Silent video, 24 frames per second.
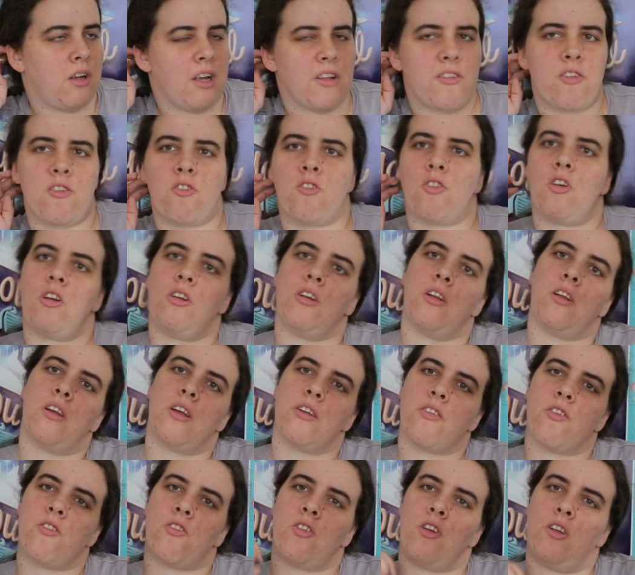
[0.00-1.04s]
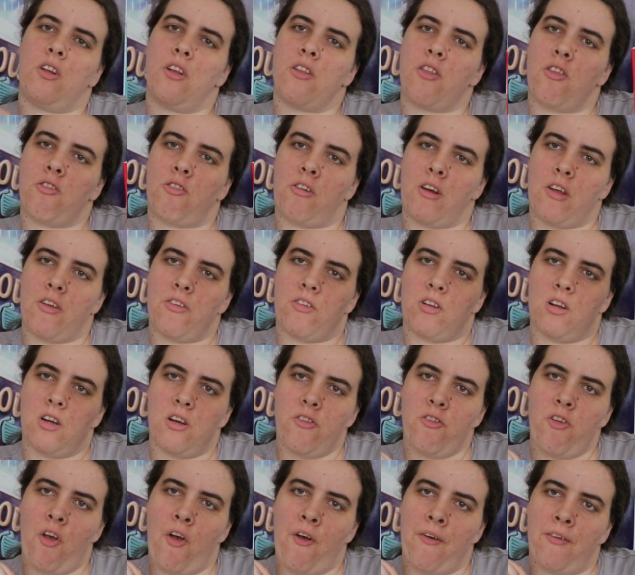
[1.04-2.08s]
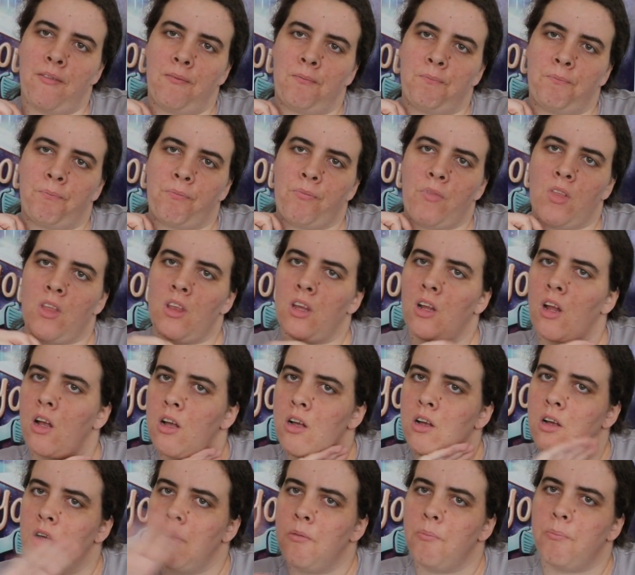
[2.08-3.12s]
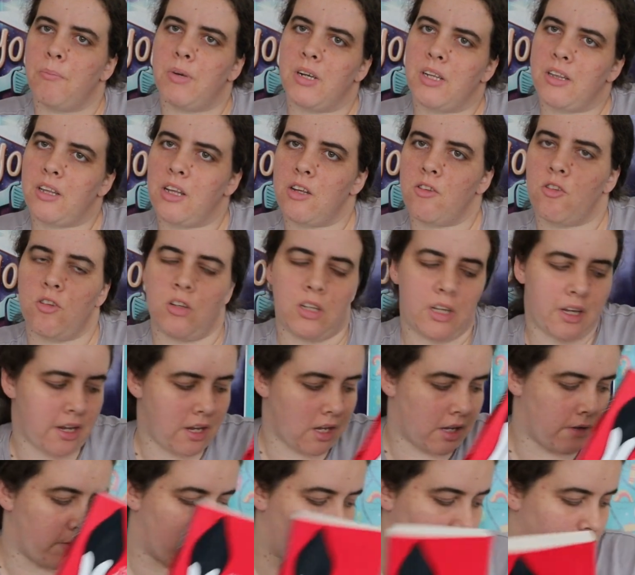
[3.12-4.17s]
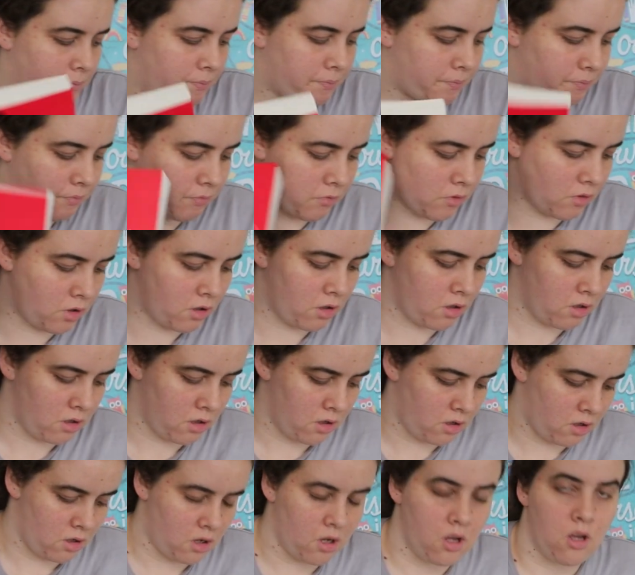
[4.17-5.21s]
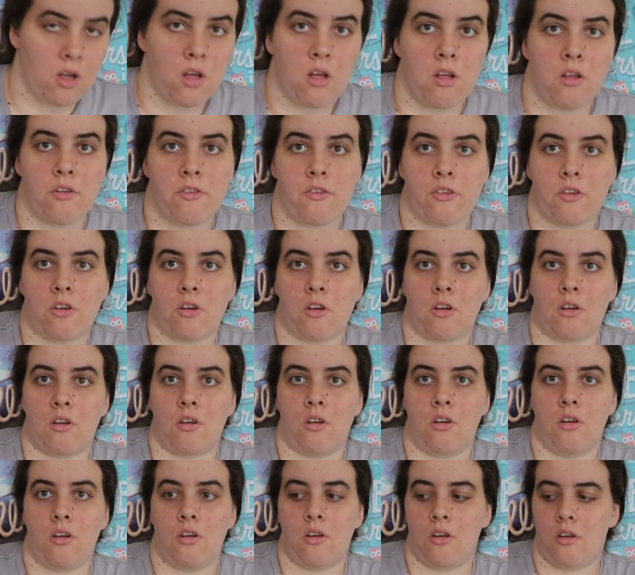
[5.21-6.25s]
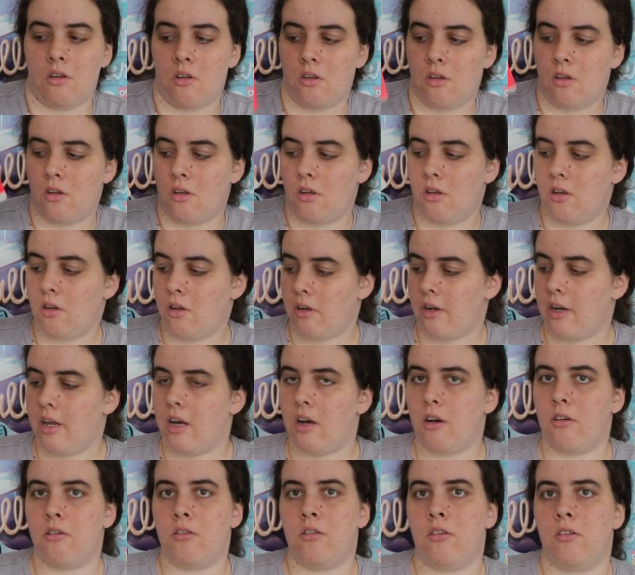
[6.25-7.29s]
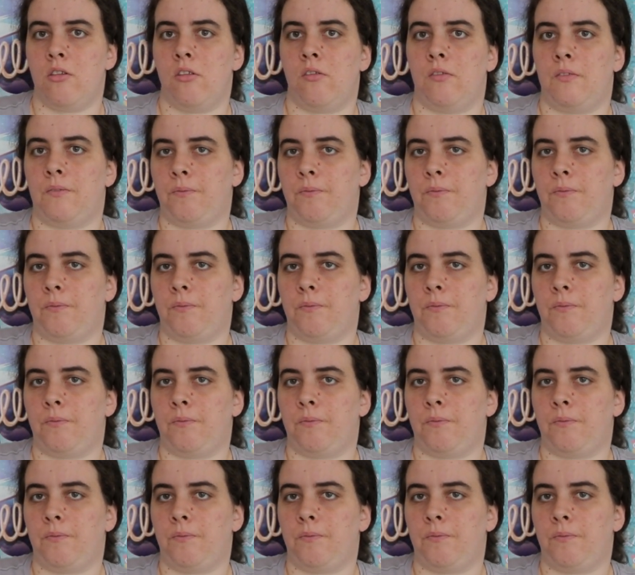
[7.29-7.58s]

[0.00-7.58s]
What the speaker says: It's a solid 3 stars, but that's all I can give it. So, now